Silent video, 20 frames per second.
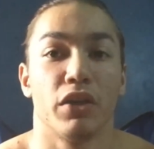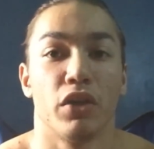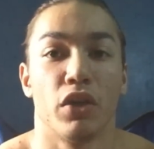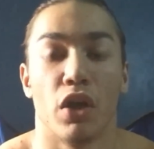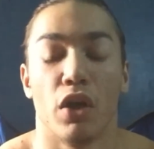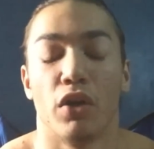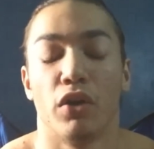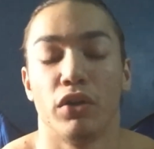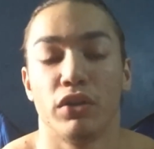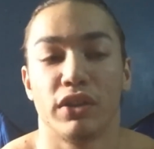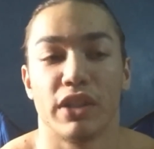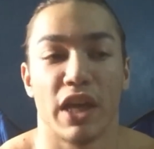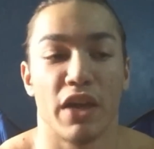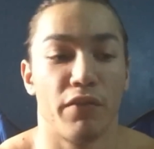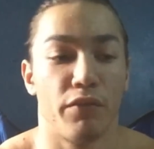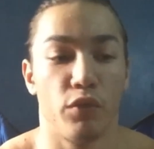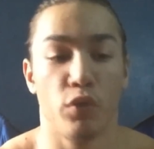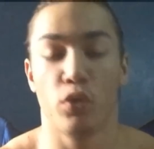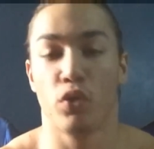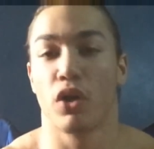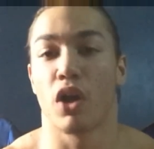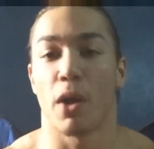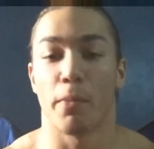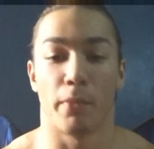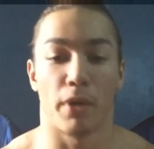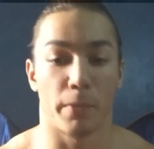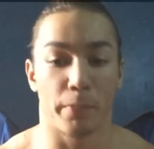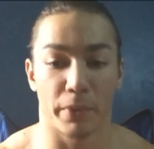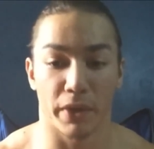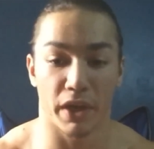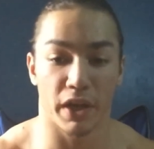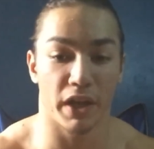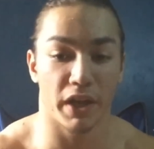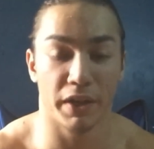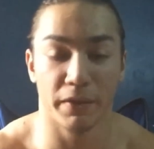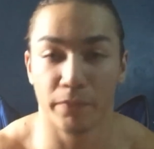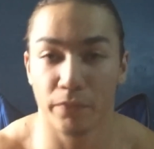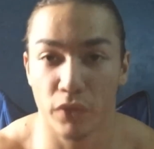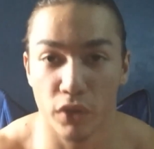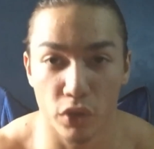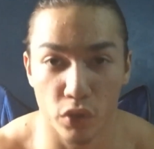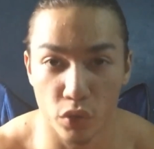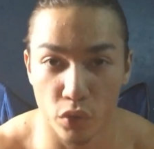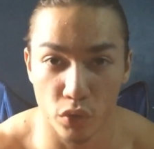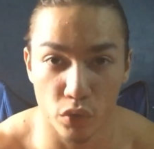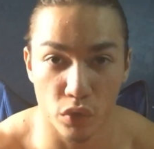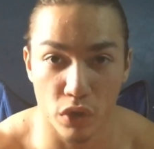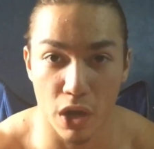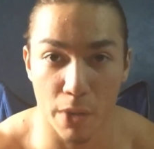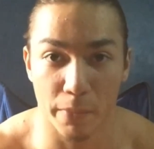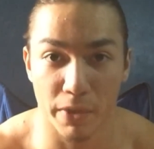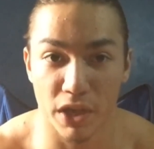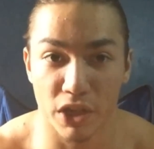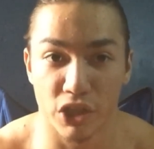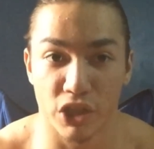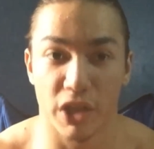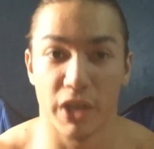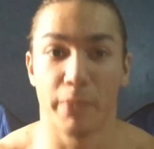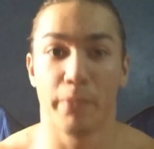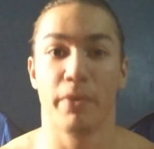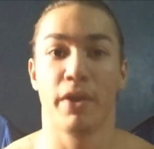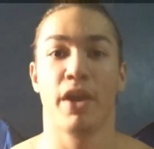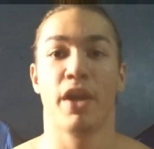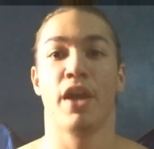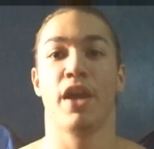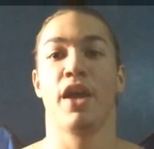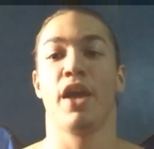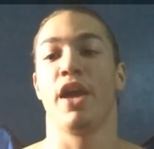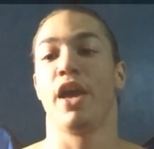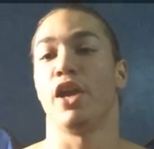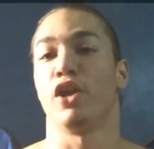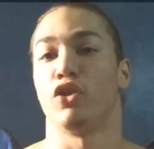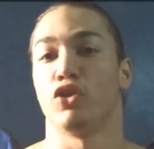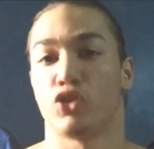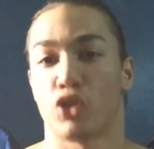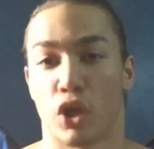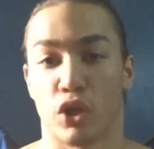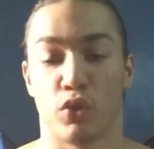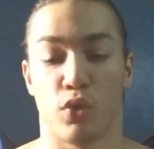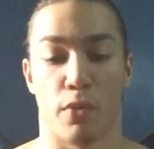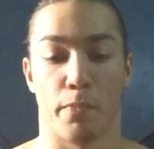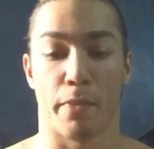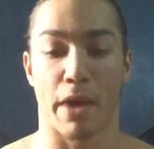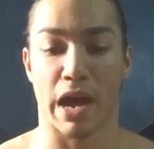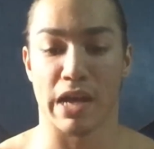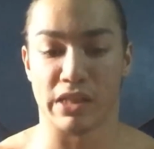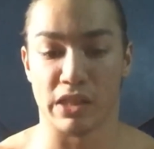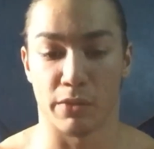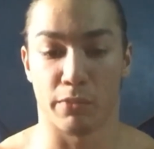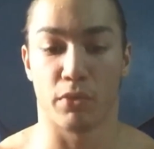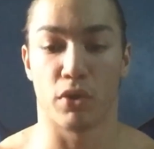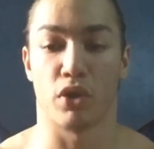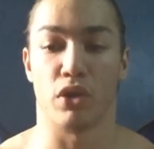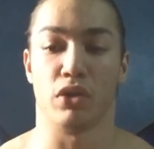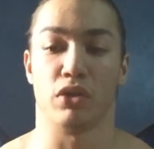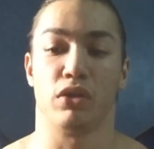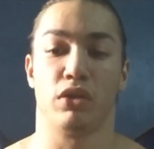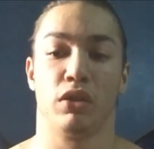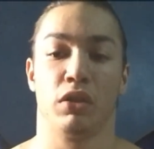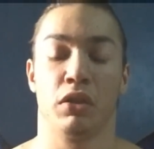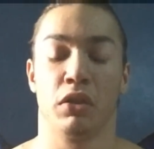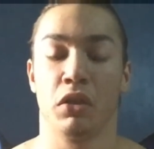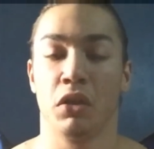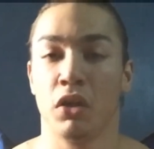You know, say if you come up and in, you come in the gym and you start doing bicep curls.